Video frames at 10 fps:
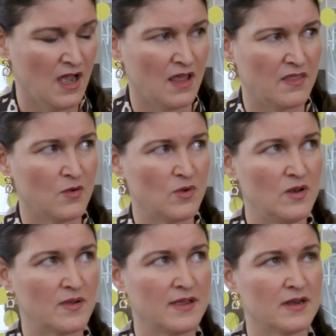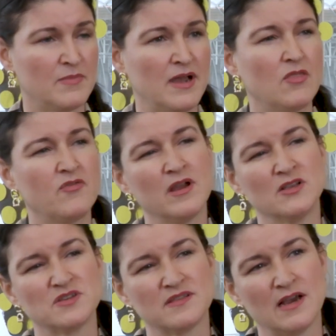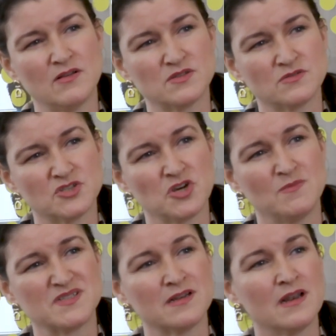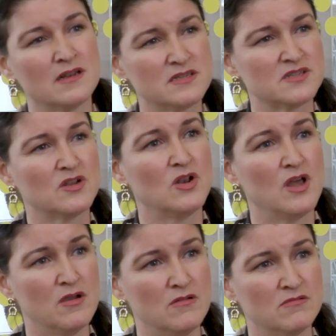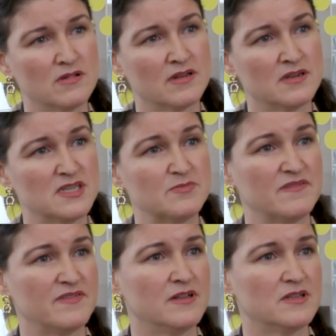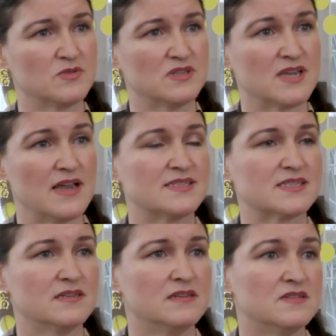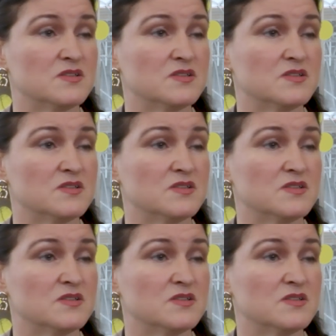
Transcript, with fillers: I think we're looking at about 300,000 jobs in London alone that need to be filled with tech skills,